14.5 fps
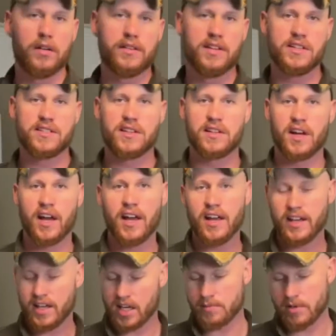of these tonight
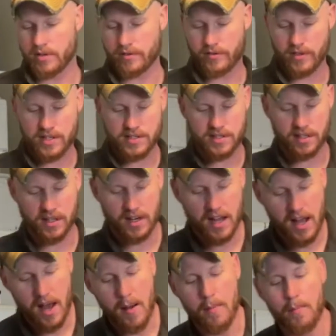and get them in the freezer.
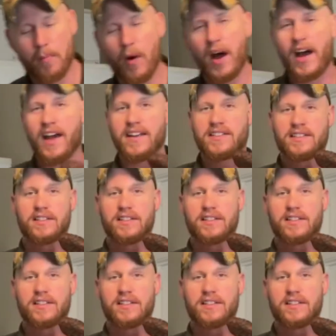But